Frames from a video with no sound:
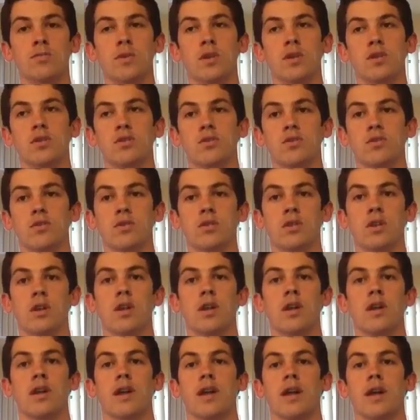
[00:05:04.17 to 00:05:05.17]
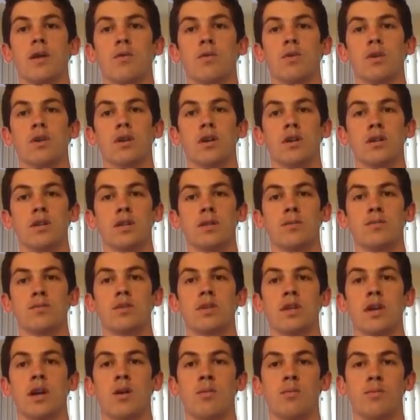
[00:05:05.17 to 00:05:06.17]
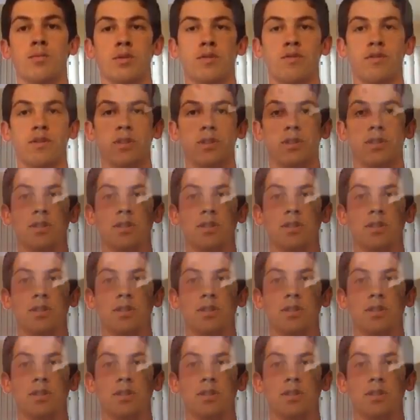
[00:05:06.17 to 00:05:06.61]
muscles and work on them to help prevent